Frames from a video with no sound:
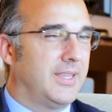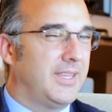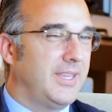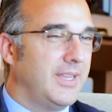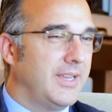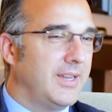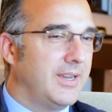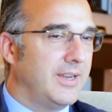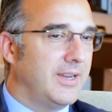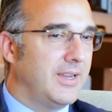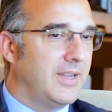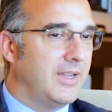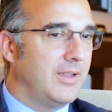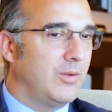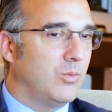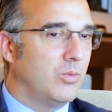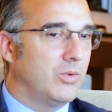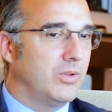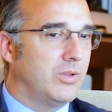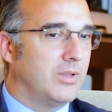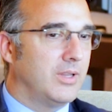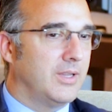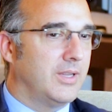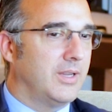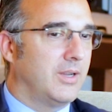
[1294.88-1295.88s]
Here I
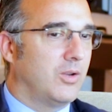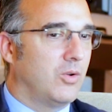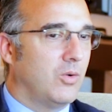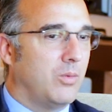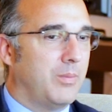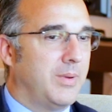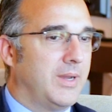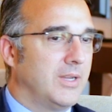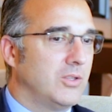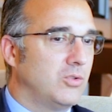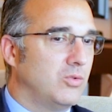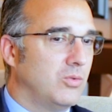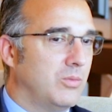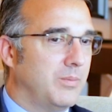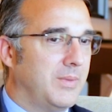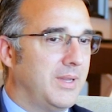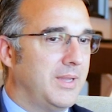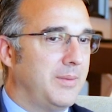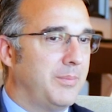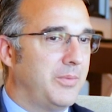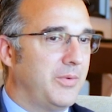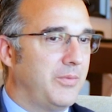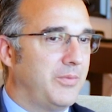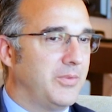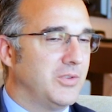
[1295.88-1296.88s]
would go back to
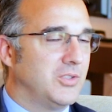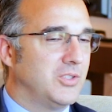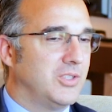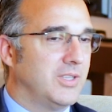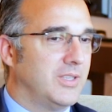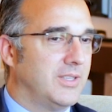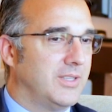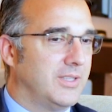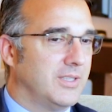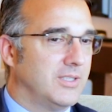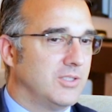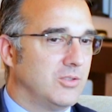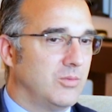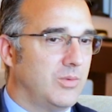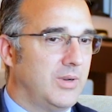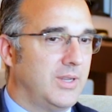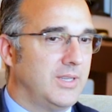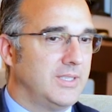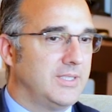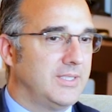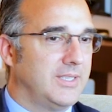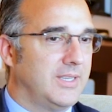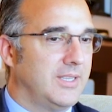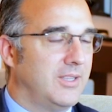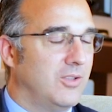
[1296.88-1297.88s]
my previous sentence where
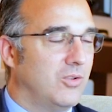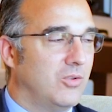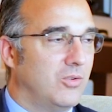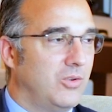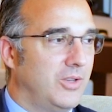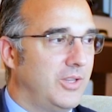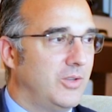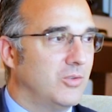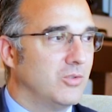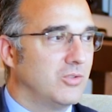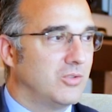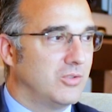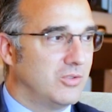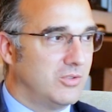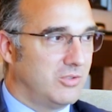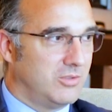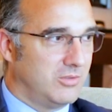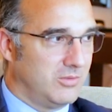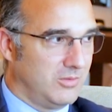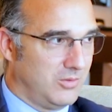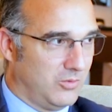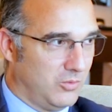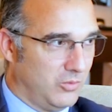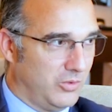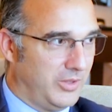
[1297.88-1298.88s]
I said no
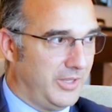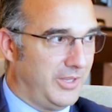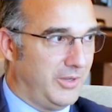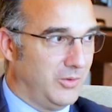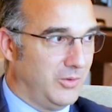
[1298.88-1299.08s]
news, good